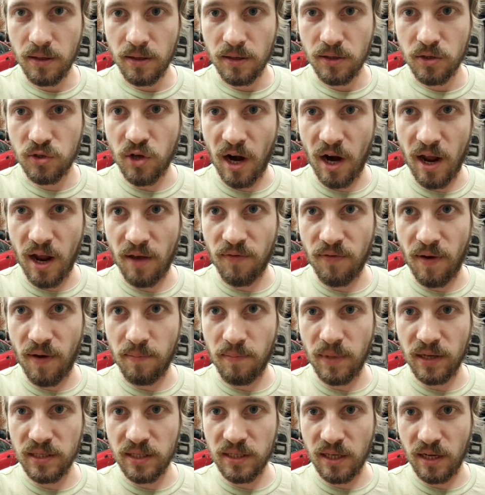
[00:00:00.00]
Sorry if I
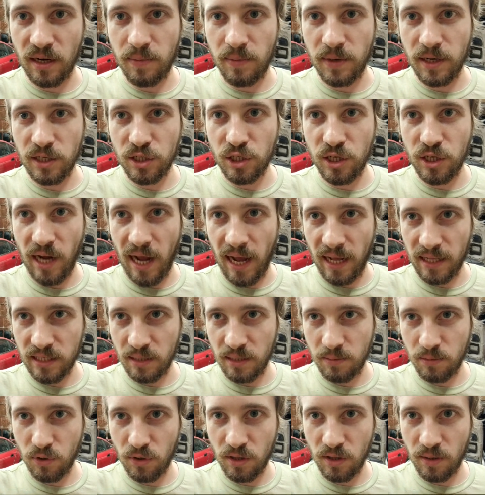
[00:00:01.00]
missed anybody's chats.
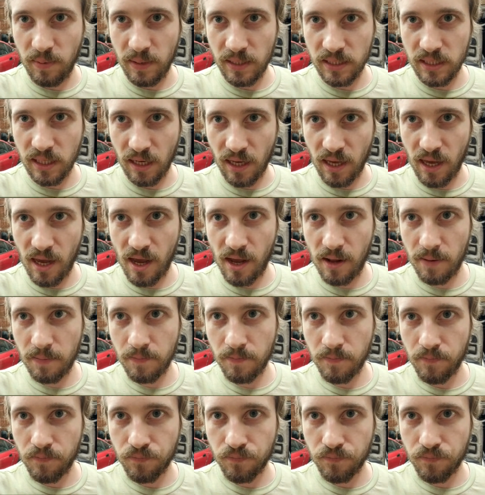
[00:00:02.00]
I'm doing the best I can.